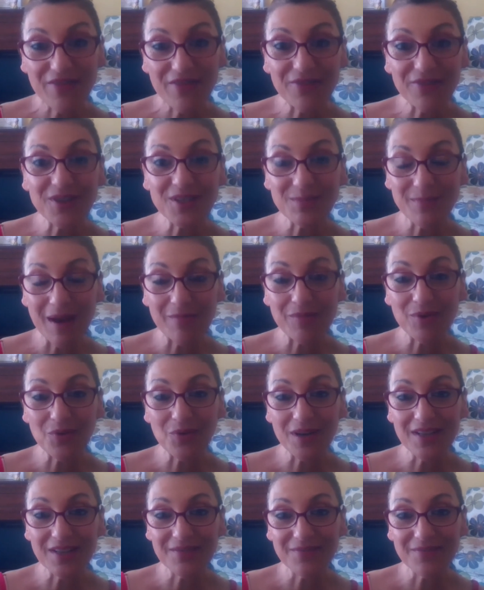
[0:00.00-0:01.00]
first member
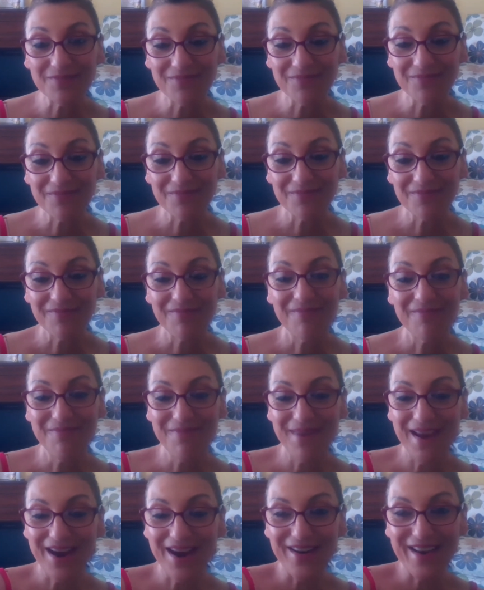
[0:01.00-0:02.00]
was?
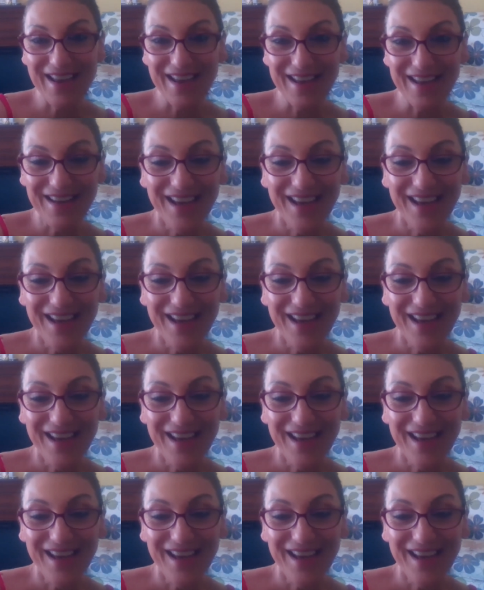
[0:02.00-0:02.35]
Marion.